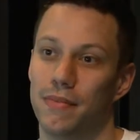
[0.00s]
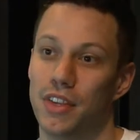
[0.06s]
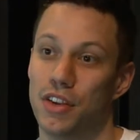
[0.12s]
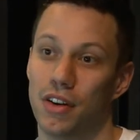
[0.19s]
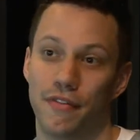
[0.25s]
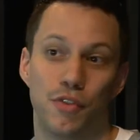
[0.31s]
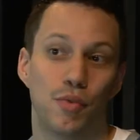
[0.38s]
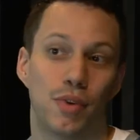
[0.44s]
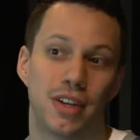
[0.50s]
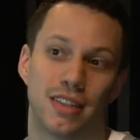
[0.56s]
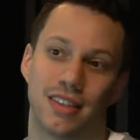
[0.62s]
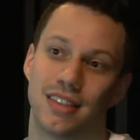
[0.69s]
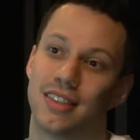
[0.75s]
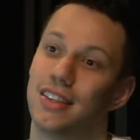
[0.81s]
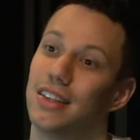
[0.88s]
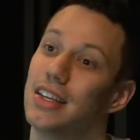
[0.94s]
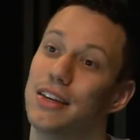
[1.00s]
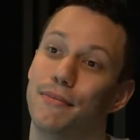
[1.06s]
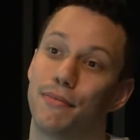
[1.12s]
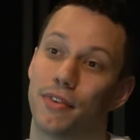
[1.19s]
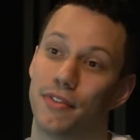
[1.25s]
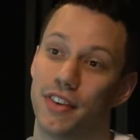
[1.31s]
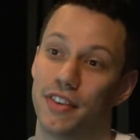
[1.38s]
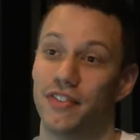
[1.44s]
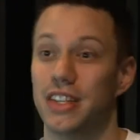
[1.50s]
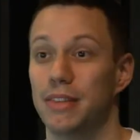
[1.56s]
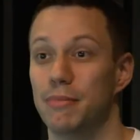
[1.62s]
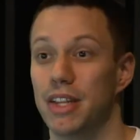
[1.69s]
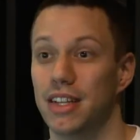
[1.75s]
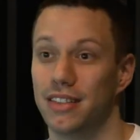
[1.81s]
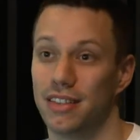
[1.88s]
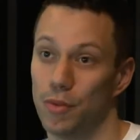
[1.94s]
if you want it to sleep for
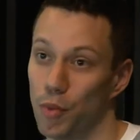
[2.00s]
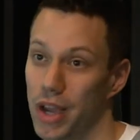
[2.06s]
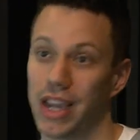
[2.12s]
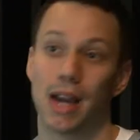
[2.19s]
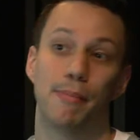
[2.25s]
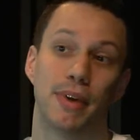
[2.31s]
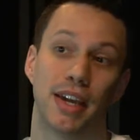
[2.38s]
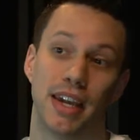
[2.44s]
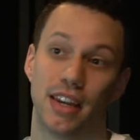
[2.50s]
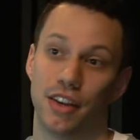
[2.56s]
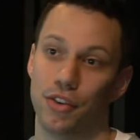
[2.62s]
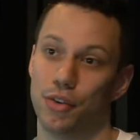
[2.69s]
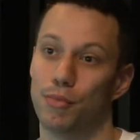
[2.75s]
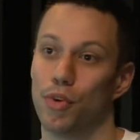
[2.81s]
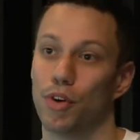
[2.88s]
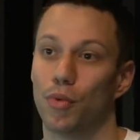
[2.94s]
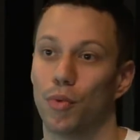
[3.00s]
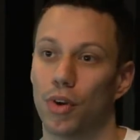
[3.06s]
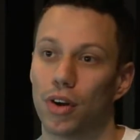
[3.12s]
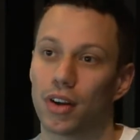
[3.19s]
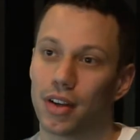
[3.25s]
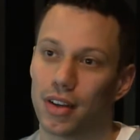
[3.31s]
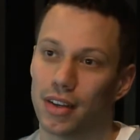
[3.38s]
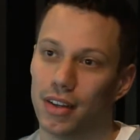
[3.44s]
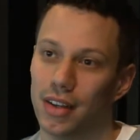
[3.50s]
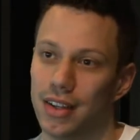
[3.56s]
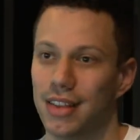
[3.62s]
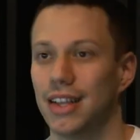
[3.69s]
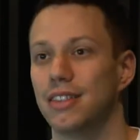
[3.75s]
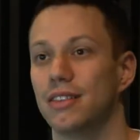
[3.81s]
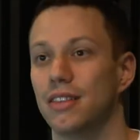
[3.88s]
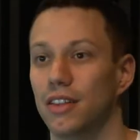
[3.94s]
15 minutes and wake up again and do more work,
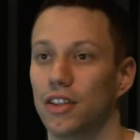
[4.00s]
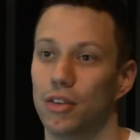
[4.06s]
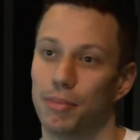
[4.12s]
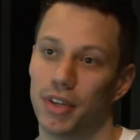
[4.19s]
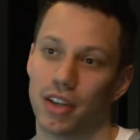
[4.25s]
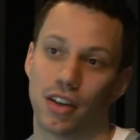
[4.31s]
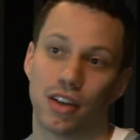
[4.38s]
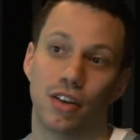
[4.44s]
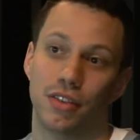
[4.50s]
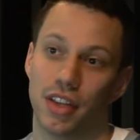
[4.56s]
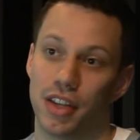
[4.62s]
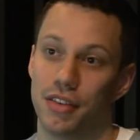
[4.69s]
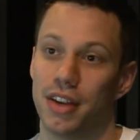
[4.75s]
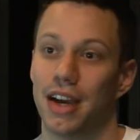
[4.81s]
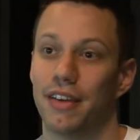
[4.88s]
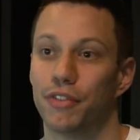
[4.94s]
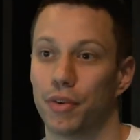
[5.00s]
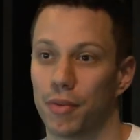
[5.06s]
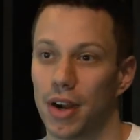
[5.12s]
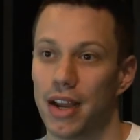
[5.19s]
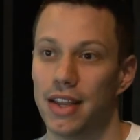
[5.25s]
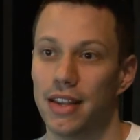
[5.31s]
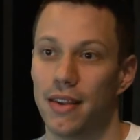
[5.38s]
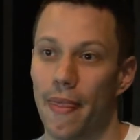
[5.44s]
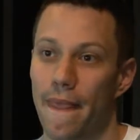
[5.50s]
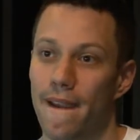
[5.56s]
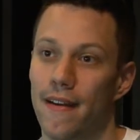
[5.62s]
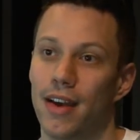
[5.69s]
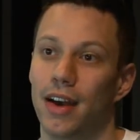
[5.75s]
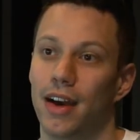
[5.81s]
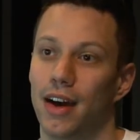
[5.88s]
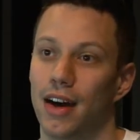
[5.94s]
that's the little bit of code that you have to write.
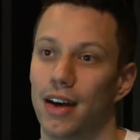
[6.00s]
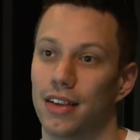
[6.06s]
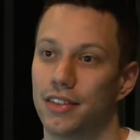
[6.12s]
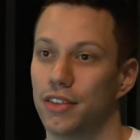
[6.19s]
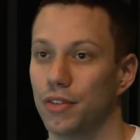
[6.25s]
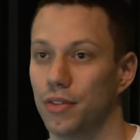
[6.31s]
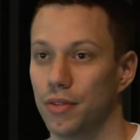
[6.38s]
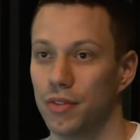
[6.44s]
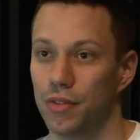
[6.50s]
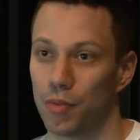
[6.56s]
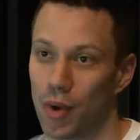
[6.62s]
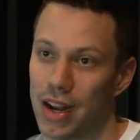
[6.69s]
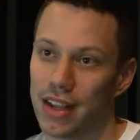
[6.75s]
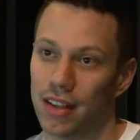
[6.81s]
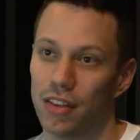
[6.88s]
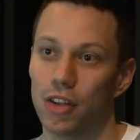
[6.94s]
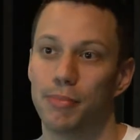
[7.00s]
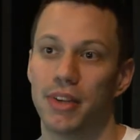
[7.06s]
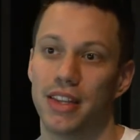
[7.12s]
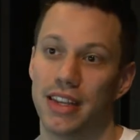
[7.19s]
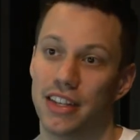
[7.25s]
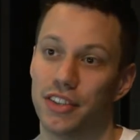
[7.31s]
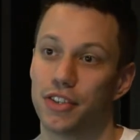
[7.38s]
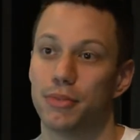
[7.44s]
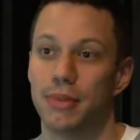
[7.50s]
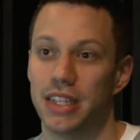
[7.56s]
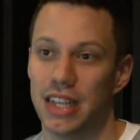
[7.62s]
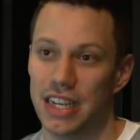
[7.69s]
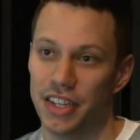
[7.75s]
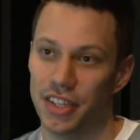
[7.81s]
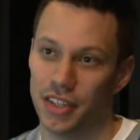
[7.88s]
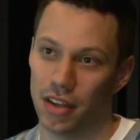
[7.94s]
So writing a little bit of the
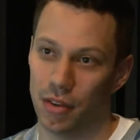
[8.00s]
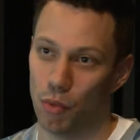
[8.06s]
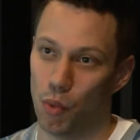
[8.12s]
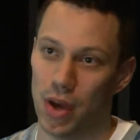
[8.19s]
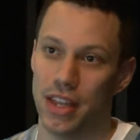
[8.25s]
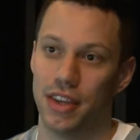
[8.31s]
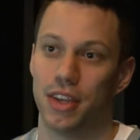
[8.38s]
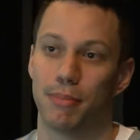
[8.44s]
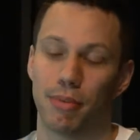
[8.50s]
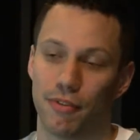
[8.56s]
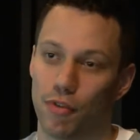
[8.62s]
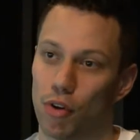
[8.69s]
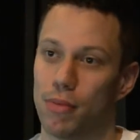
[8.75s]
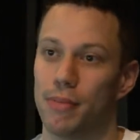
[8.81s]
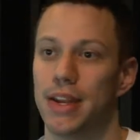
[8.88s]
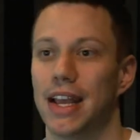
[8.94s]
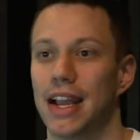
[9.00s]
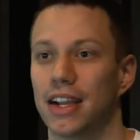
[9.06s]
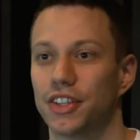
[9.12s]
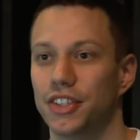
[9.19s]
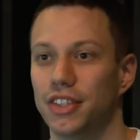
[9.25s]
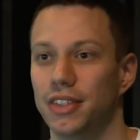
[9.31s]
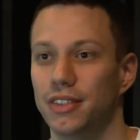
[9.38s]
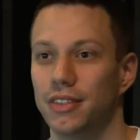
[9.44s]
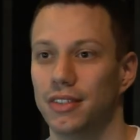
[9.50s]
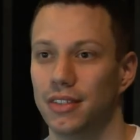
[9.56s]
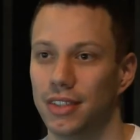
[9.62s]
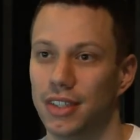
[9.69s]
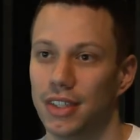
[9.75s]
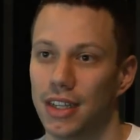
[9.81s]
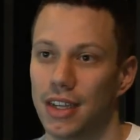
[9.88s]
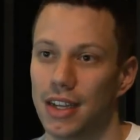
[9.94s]
instrumentation on when to perform an action
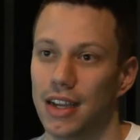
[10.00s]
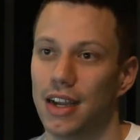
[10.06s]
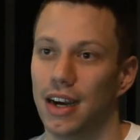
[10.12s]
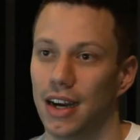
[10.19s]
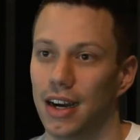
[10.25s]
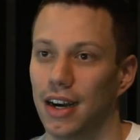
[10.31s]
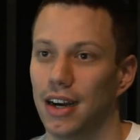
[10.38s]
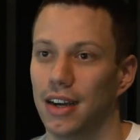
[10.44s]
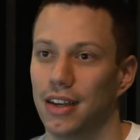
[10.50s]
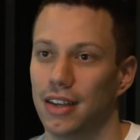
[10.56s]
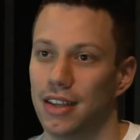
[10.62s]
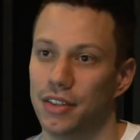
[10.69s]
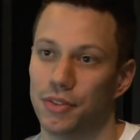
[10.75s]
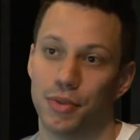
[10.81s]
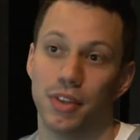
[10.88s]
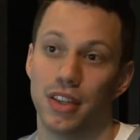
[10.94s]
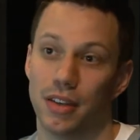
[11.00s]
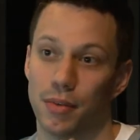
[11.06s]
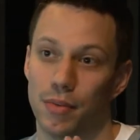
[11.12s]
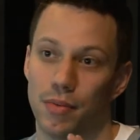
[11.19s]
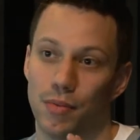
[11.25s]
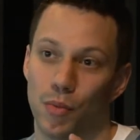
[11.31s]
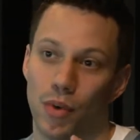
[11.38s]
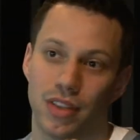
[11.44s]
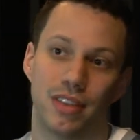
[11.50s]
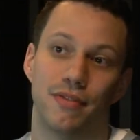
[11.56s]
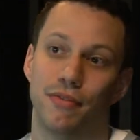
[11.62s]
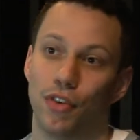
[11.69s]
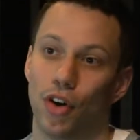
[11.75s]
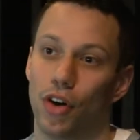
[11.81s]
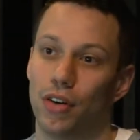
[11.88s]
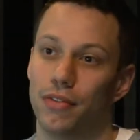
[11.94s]
is really what's
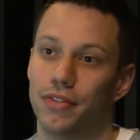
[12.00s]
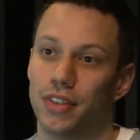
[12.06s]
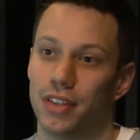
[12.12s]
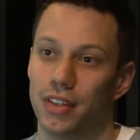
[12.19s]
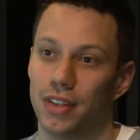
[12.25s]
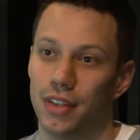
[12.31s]
involved,